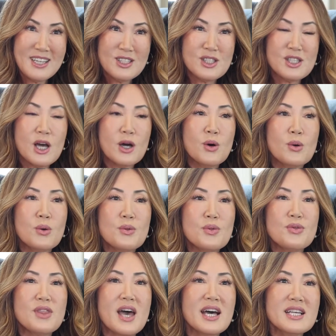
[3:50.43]

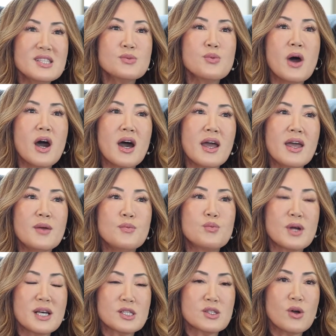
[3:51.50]
So that's why
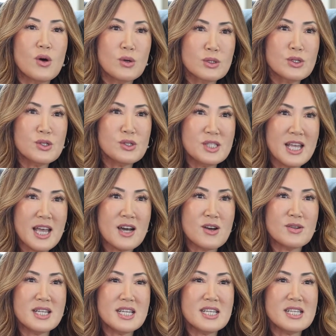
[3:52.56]
breast
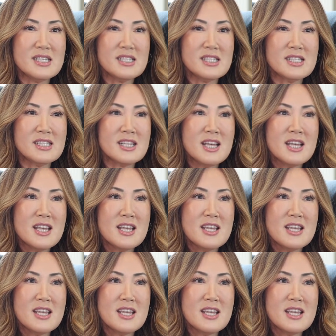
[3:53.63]
ultrasound is